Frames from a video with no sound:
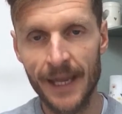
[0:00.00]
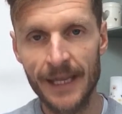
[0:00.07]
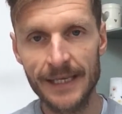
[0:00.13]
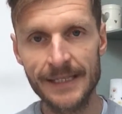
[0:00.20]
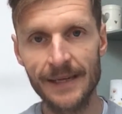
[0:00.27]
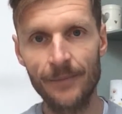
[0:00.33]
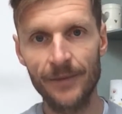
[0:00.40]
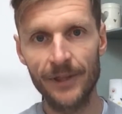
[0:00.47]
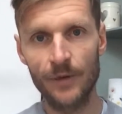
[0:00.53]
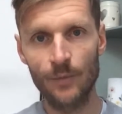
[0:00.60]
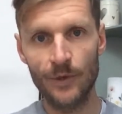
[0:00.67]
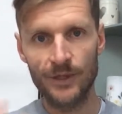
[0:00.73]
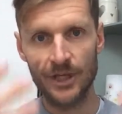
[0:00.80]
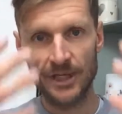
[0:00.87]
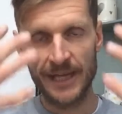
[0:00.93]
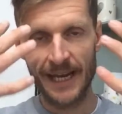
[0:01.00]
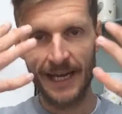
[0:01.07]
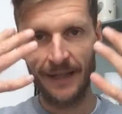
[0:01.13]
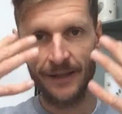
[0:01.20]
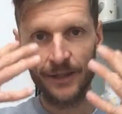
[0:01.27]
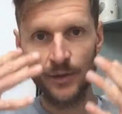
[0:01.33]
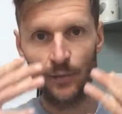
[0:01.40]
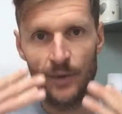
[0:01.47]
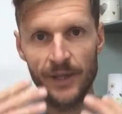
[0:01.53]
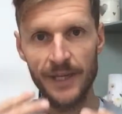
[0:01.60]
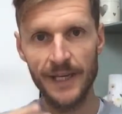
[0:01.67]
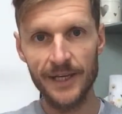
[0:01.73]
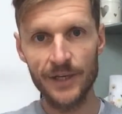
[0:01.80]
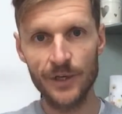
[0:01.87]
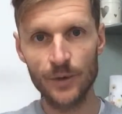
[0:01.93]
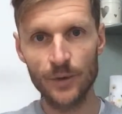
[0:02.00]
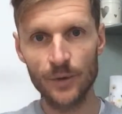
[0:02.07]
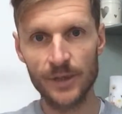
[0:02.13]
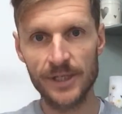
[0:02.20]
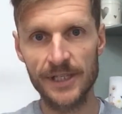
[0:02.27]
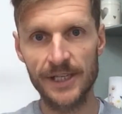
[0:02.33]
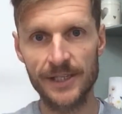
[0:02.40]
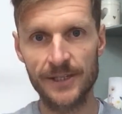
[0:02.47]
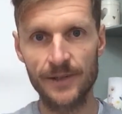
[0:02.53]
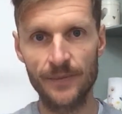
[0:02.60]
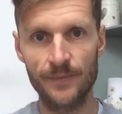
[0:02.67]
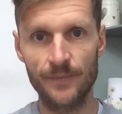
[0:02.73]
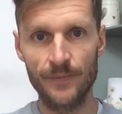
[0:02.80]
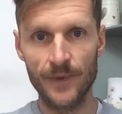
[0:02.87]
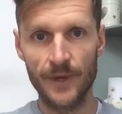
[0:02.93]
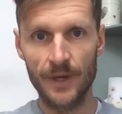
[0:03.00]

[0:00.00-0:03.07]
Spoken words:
Something which is held within your system,